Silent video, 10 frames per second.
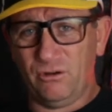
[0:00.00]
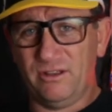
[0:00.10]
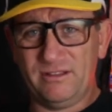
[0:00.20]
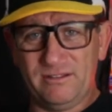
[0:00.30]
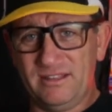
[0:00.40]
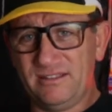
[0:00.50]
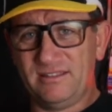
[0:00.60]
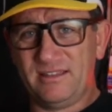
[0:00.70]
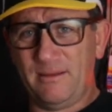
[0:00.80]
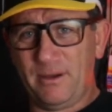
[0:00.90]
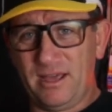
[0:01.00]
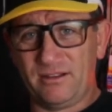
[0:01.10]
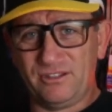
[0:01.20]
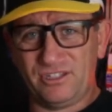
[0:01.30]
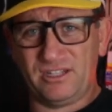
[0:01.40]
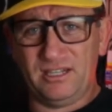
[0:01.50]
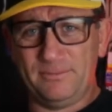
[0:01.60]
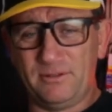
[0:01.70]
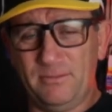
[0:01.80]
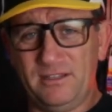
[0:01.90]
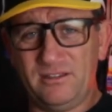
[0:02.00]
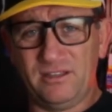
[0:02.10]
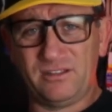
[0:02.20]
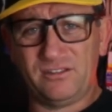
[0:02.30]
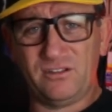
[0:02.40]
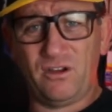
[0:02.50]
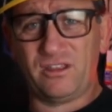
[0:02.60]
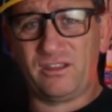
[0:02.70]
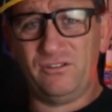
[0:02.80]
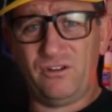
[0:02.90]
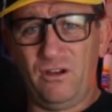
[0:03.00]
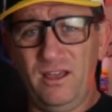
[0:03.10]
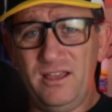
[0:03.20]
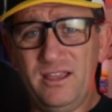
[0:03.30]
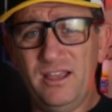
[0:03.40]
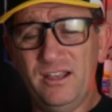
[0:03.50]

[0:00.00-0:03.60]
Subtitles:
or some pilot just clipped them into the side of the controller